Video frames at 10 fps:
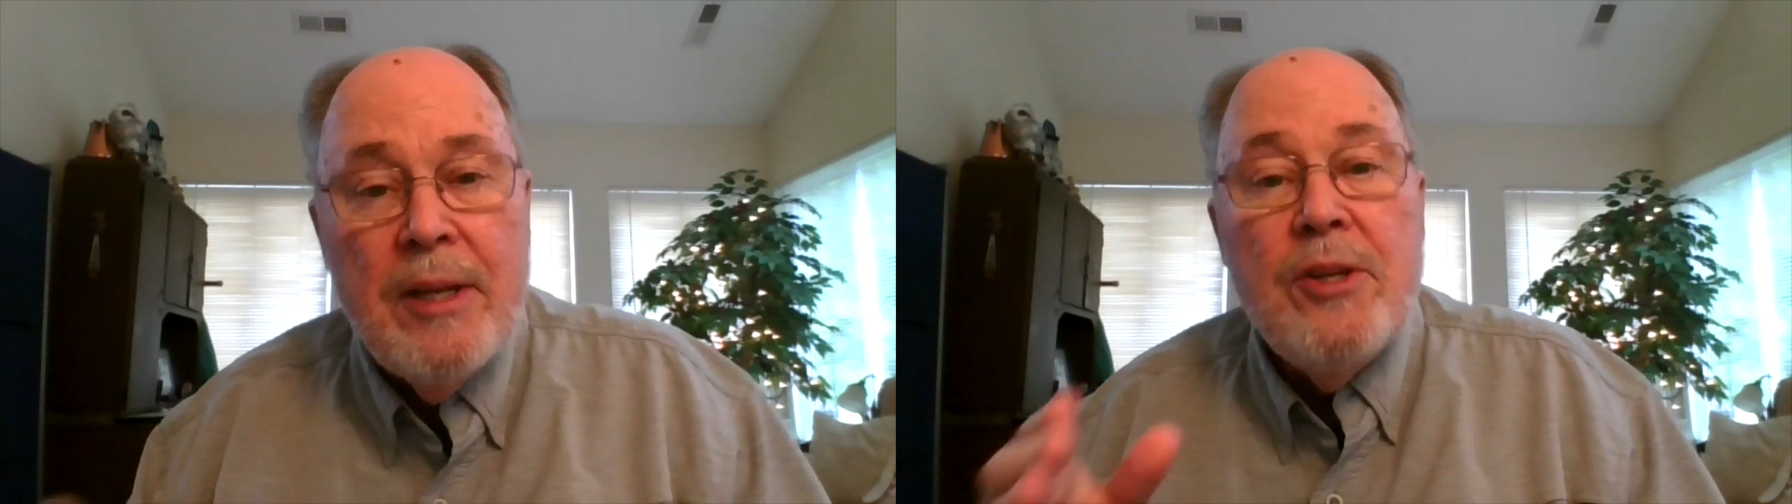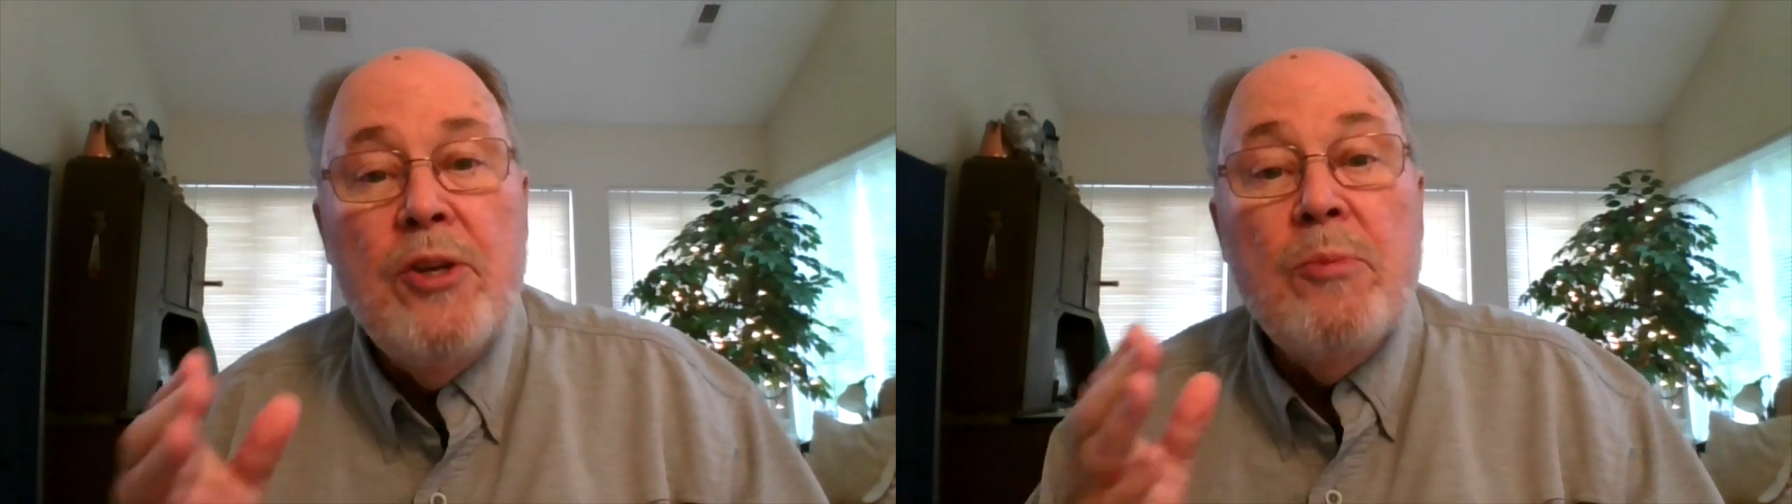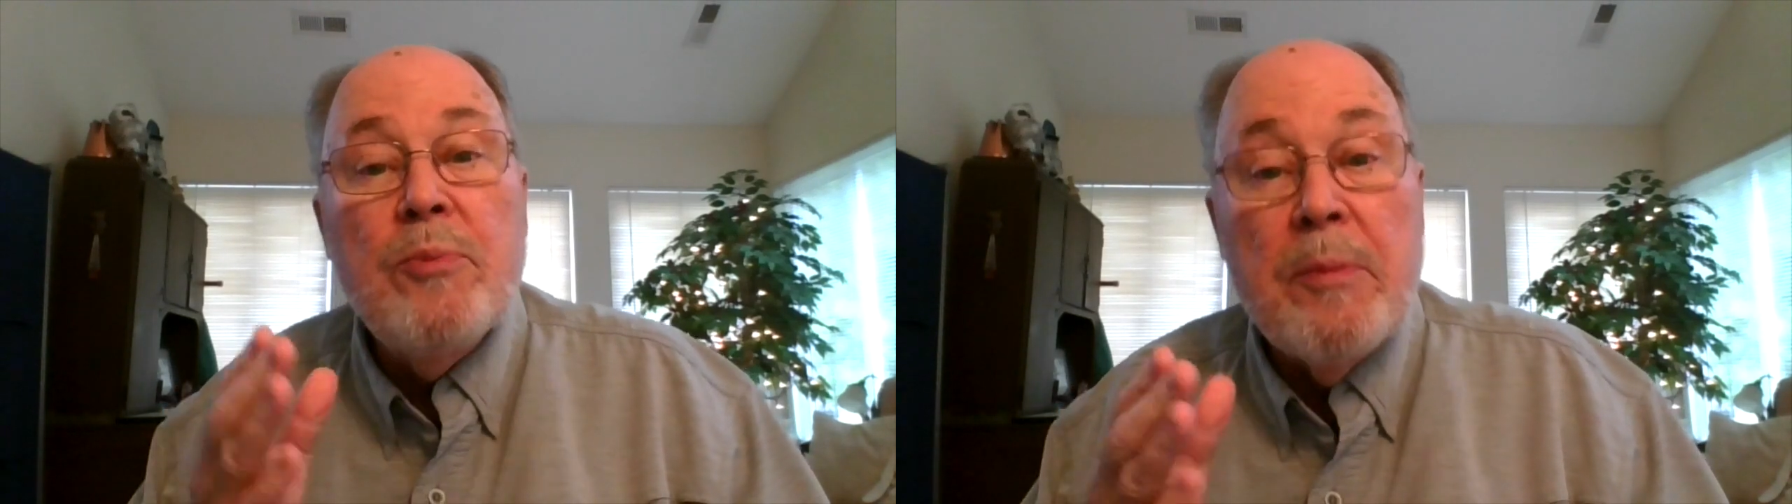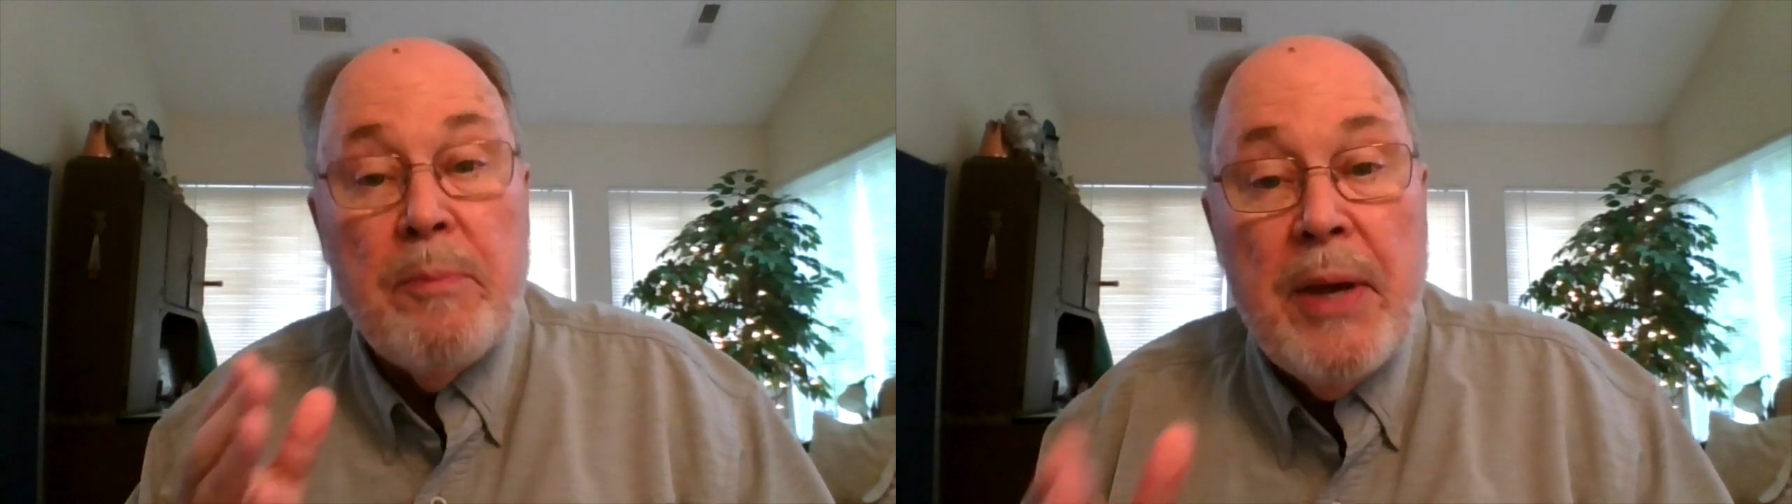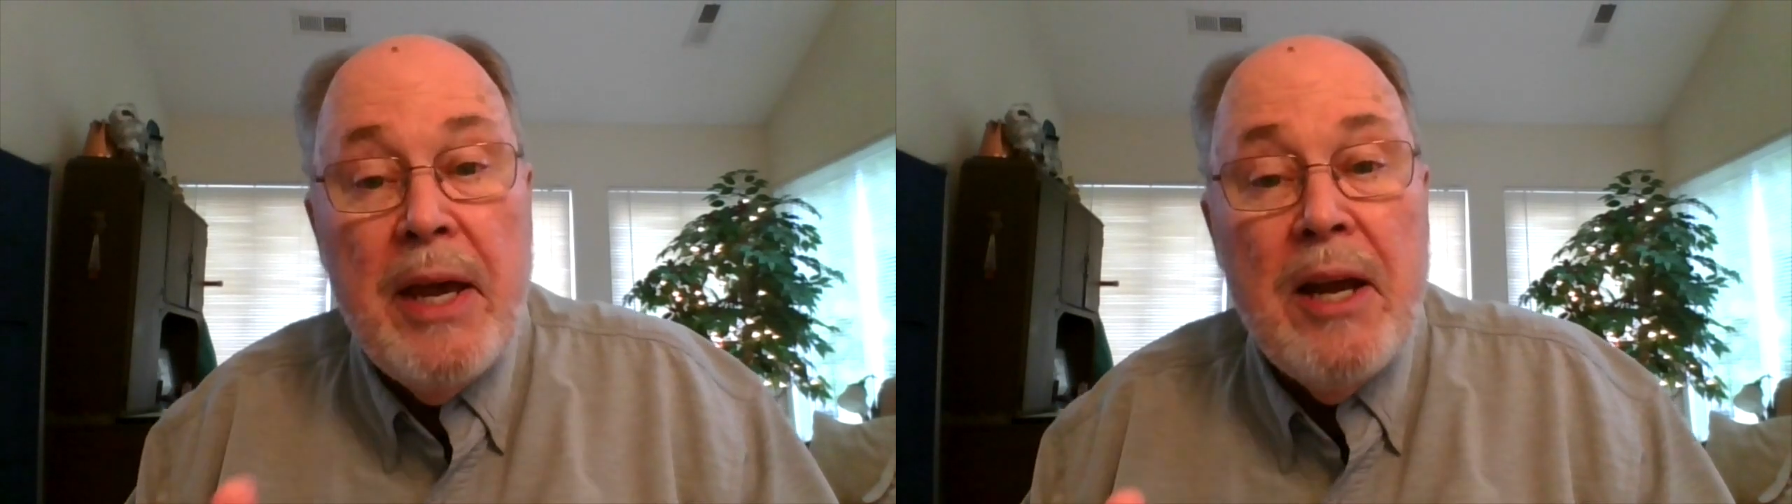to
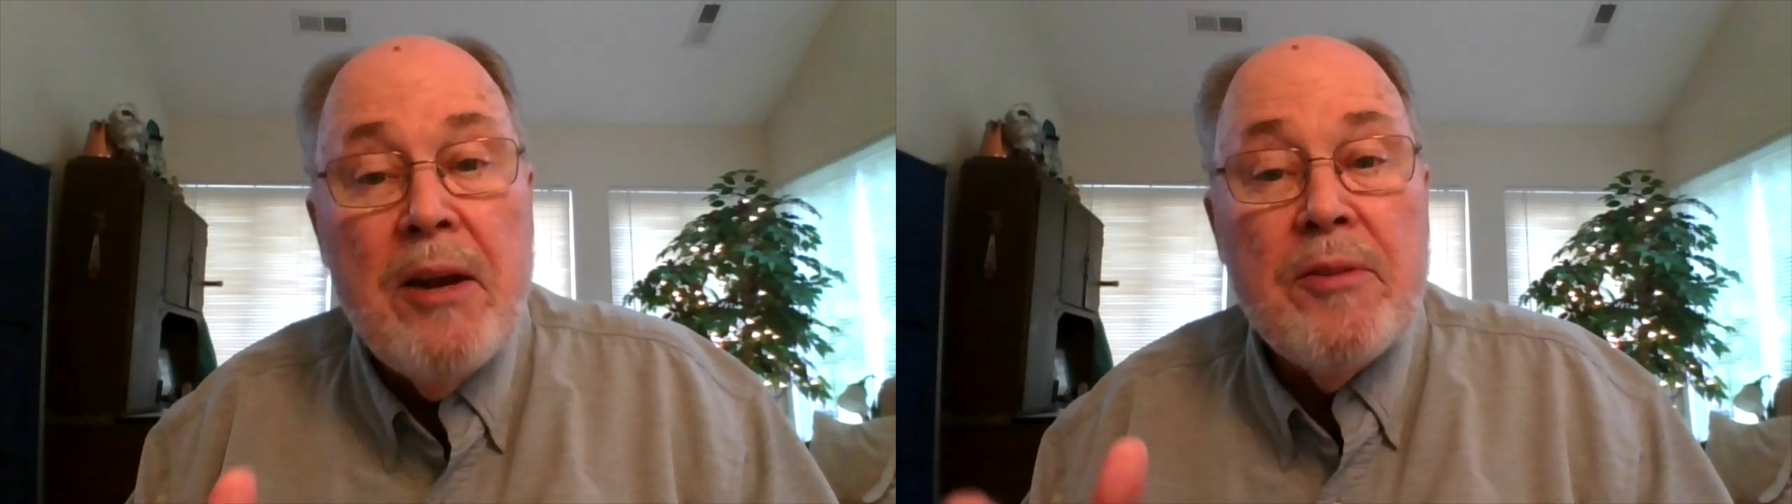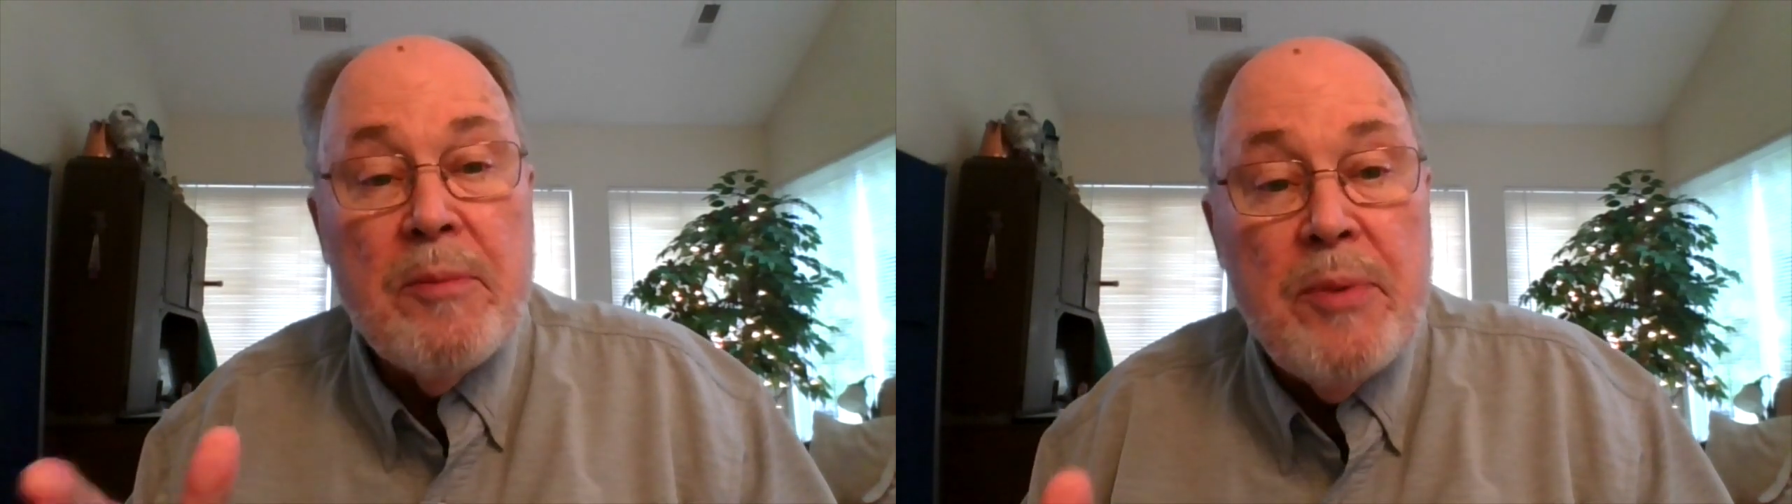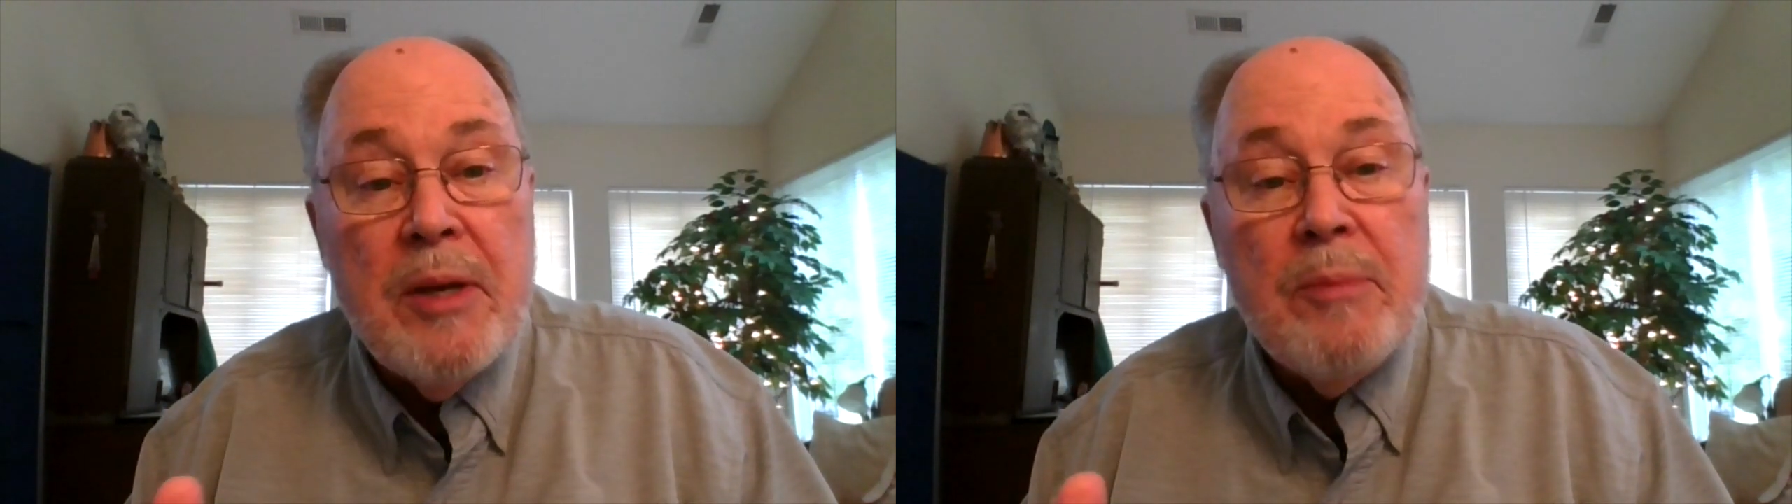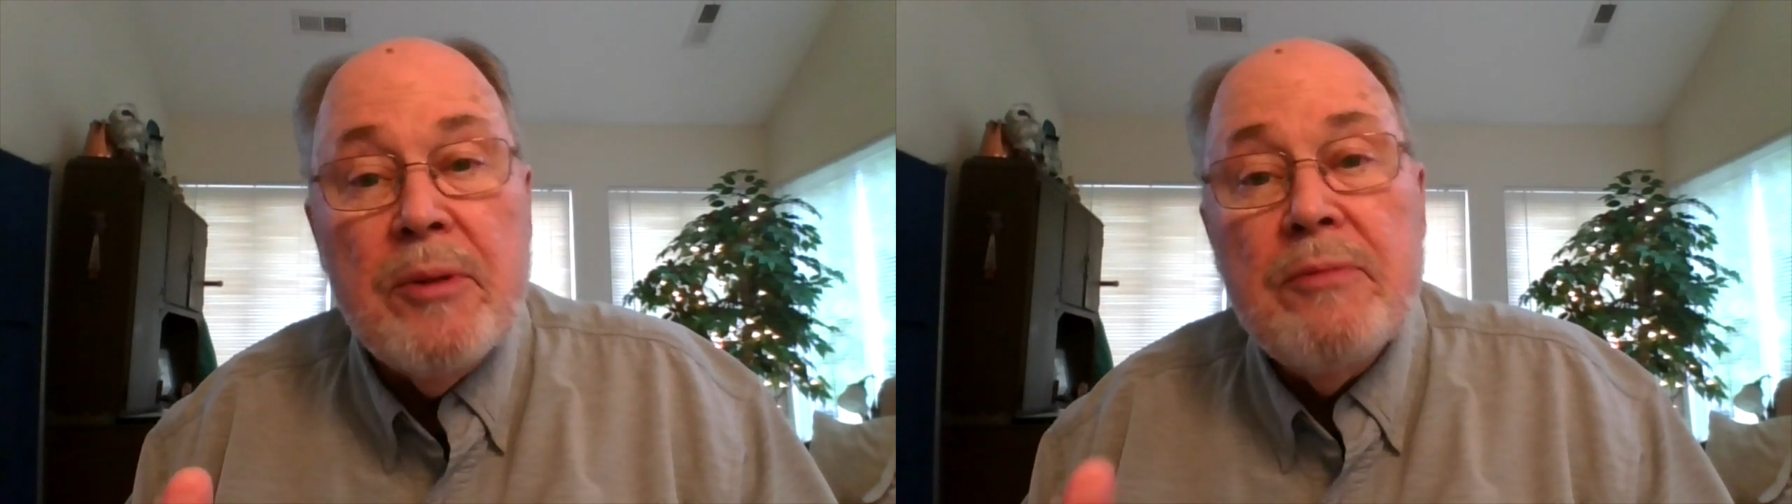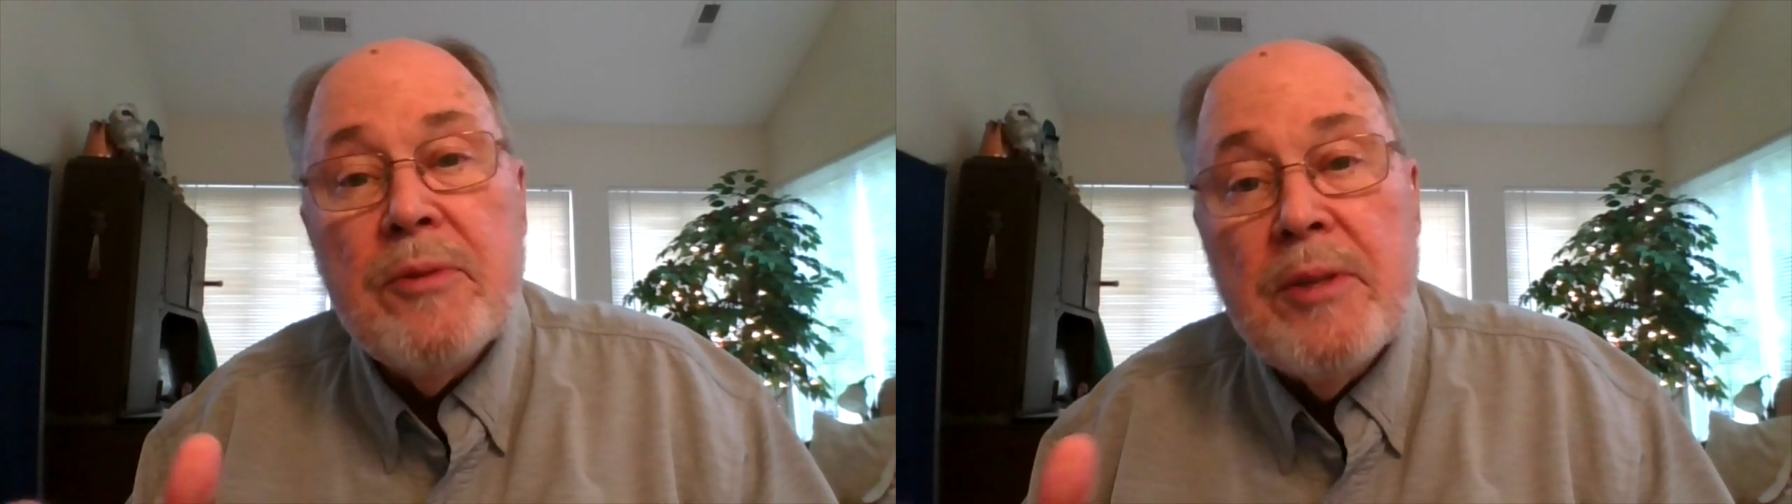prepare the
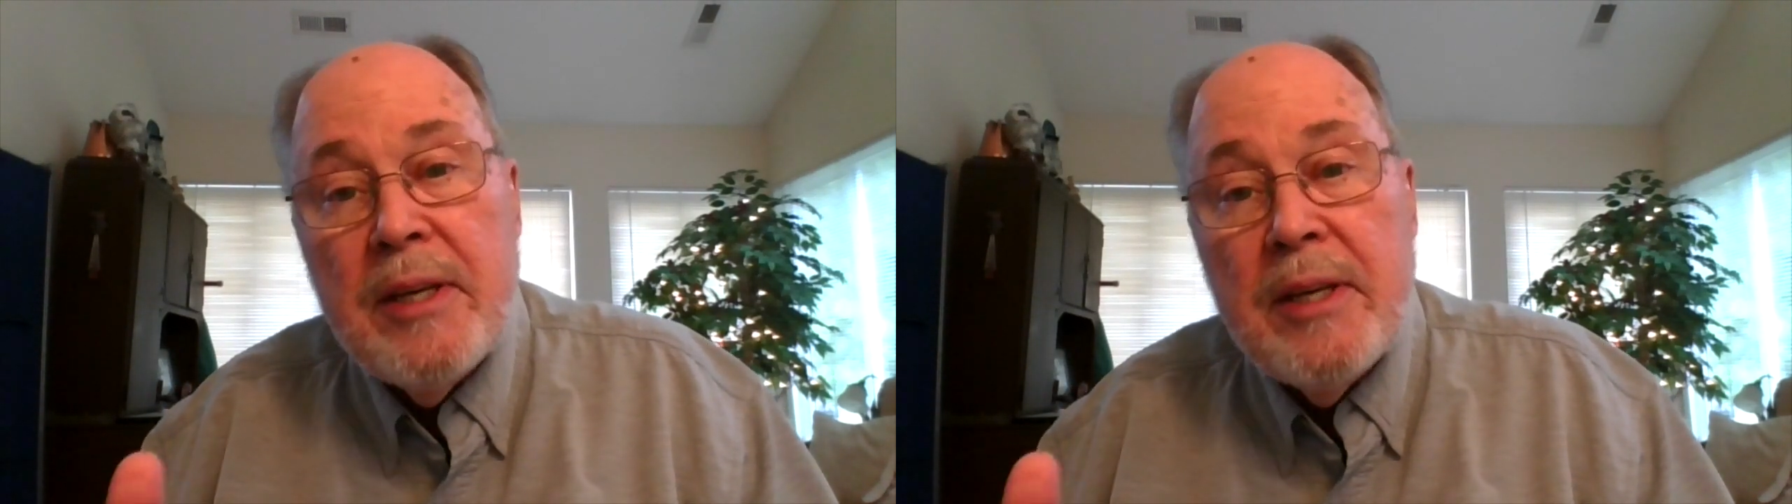people for the